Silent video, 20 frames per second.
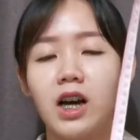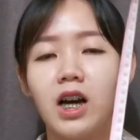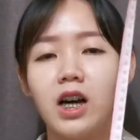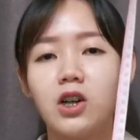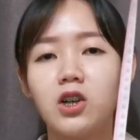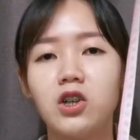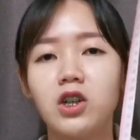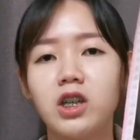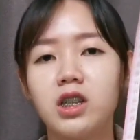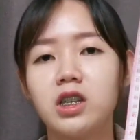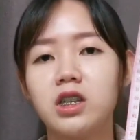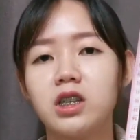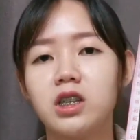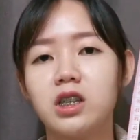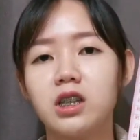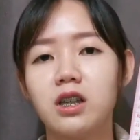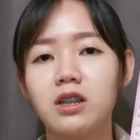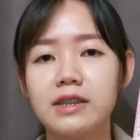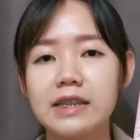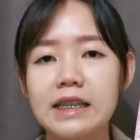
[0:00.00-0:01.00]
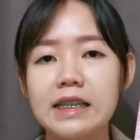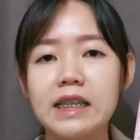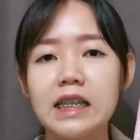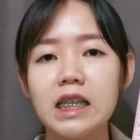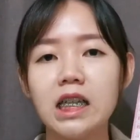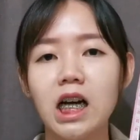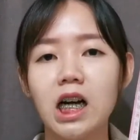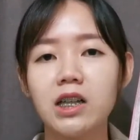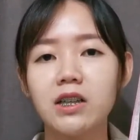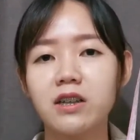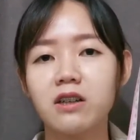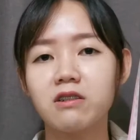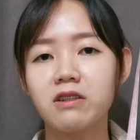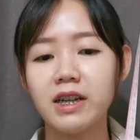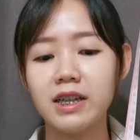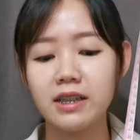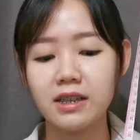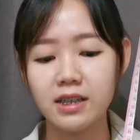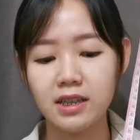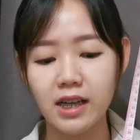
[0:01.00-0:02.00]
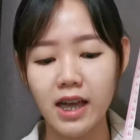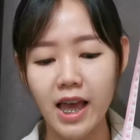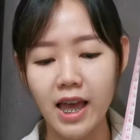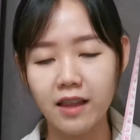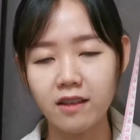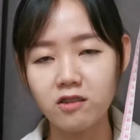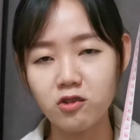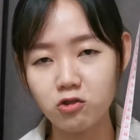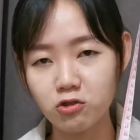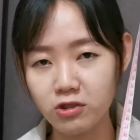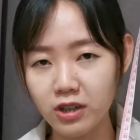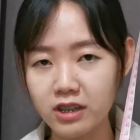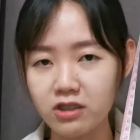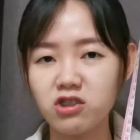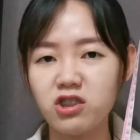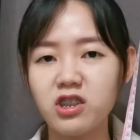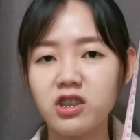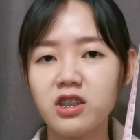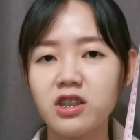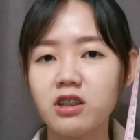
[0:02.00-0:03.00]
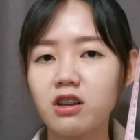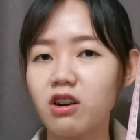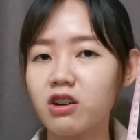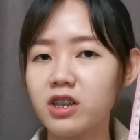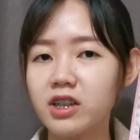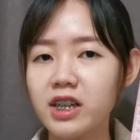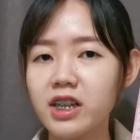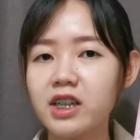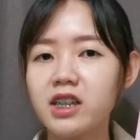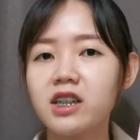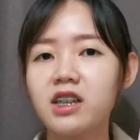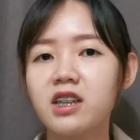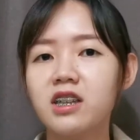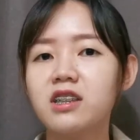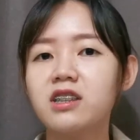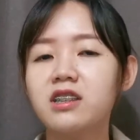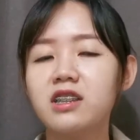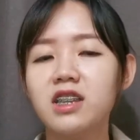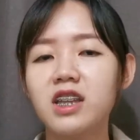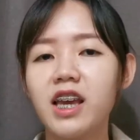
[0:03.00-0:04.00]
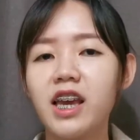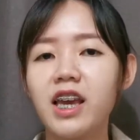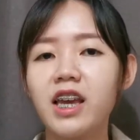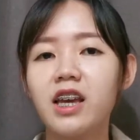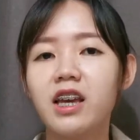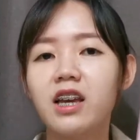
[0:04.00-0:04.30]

who is sitting on a cradle and stretching or kicking his leg